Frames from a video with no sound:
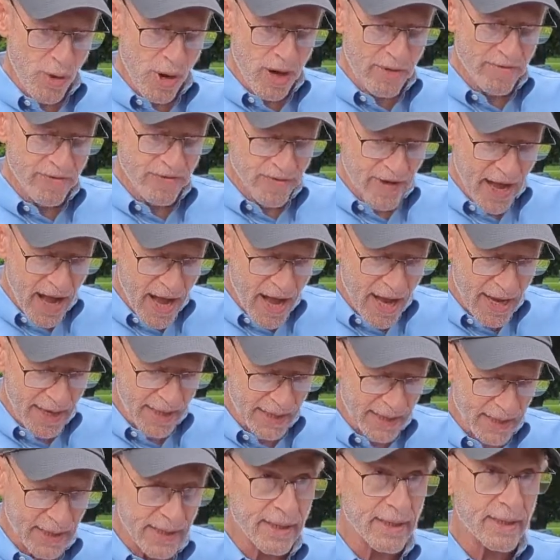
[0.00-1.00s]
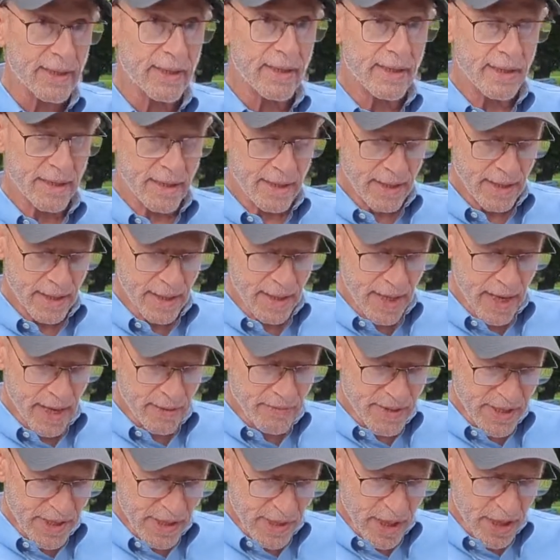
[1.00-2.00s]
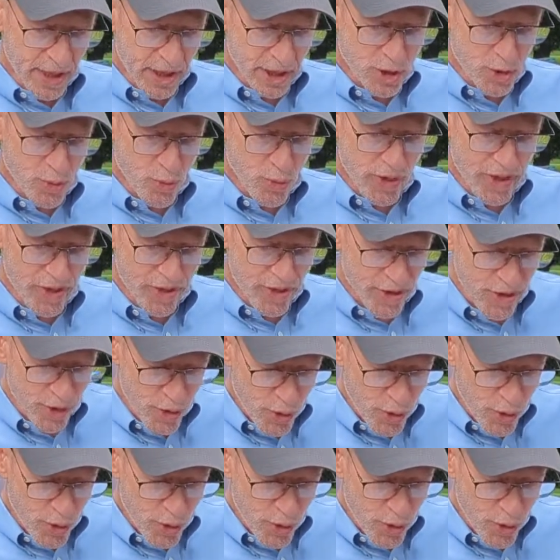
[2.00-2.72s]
to us, and because you are fine,